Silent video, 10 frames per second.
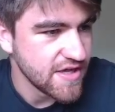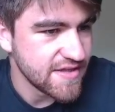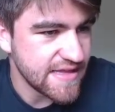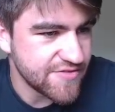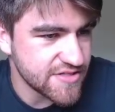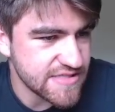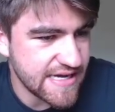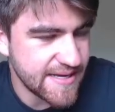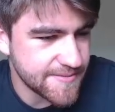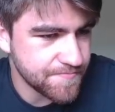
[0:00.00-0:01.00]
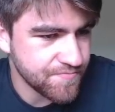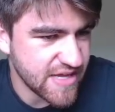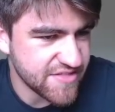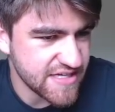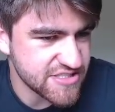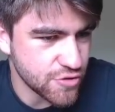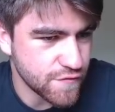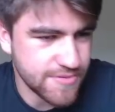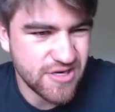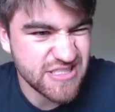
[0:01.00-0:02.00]
Nevitt, I think he's
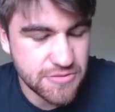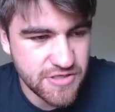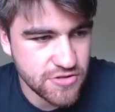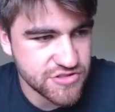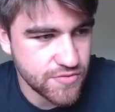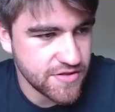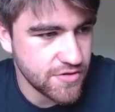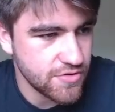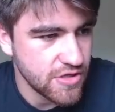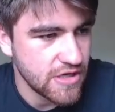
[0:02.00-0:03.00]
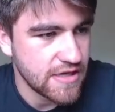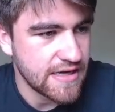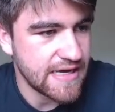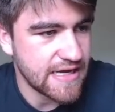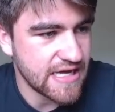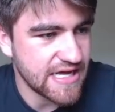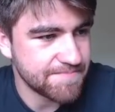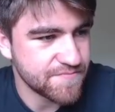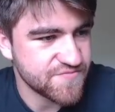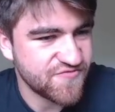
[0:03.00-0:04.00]
overpriced, to be honest with you.
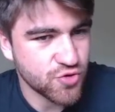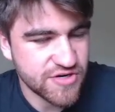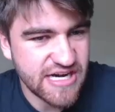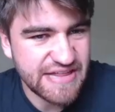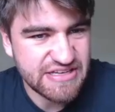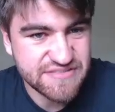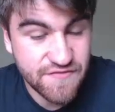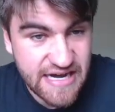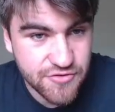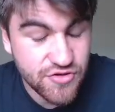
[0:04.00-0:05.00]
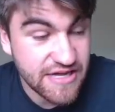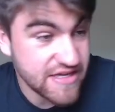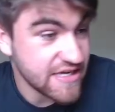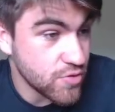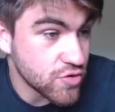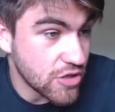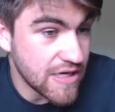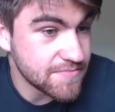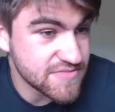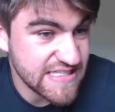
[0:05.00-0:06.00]
For a guy that's value, I think he will go
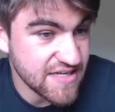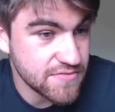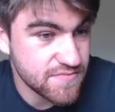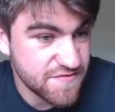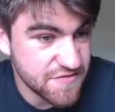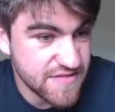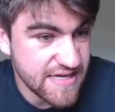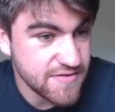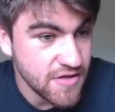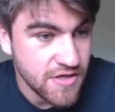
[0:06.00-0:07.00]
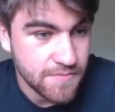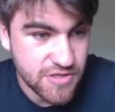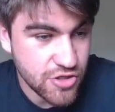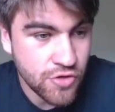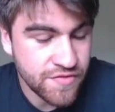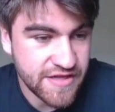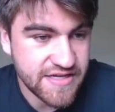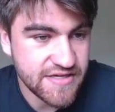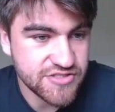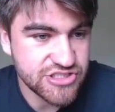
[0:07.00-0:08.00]
up 10, 15, but I don't
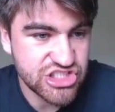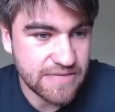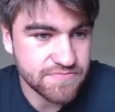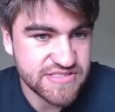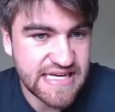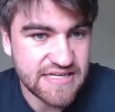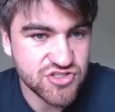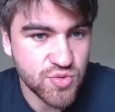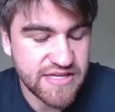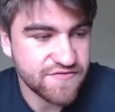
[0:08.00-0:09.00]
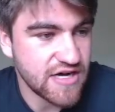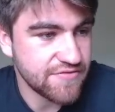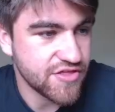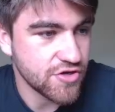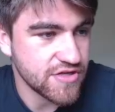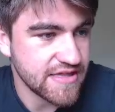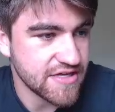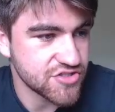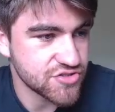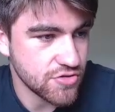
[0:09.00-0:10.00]
think he jumps that 25, 30
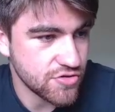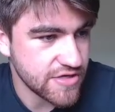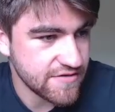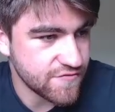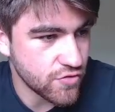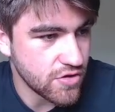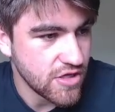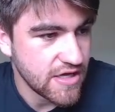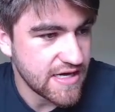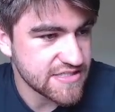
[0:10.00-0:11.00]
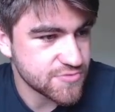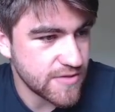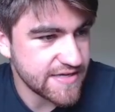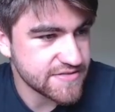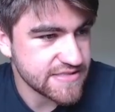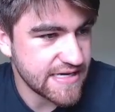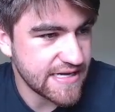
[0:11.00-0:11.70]
that you're sort of looking for. Huswaite,